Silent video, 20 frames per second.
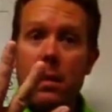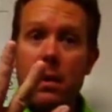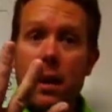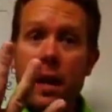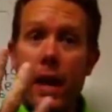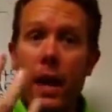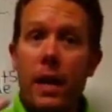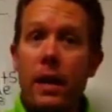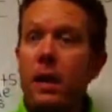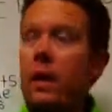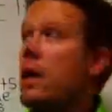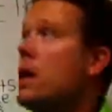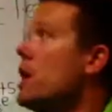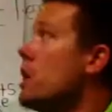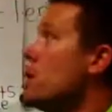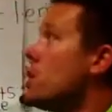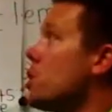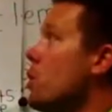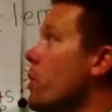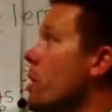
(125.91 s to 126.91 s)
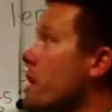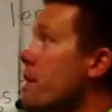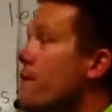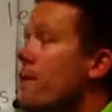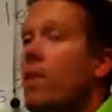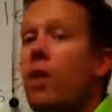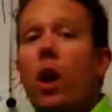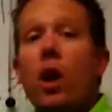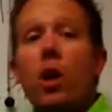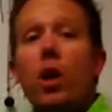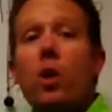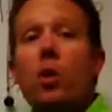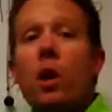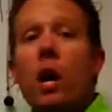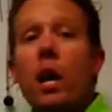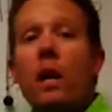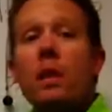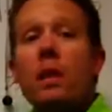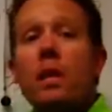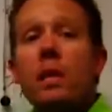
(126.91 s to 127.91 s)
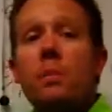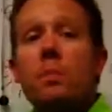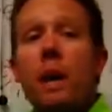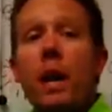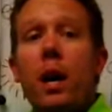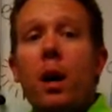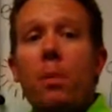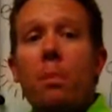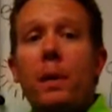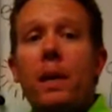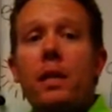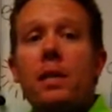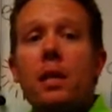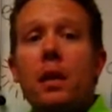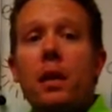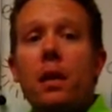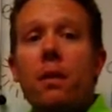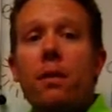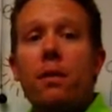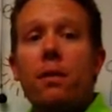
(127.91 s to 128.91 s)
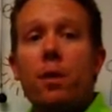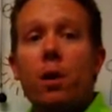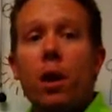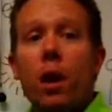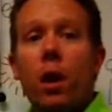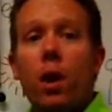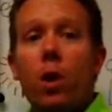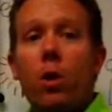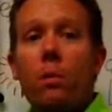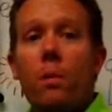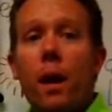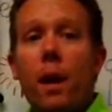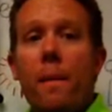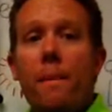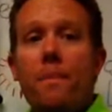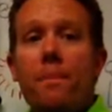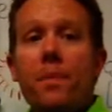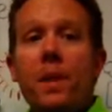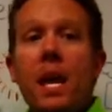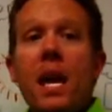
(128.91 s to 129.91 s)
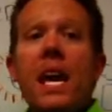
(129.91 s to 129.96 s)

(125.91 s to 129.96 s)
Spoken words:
Okay? So even though you cut this bigger piece of aluminum